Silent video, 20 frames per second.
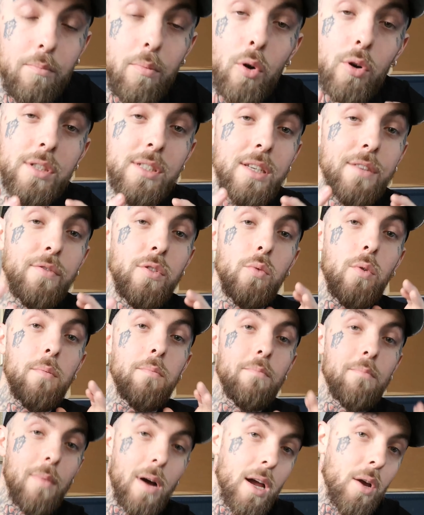but if you
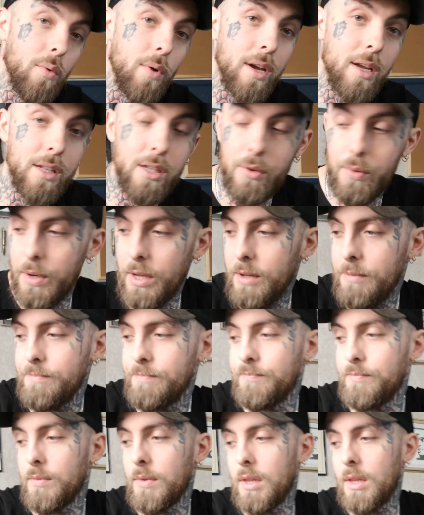want my way of doing it,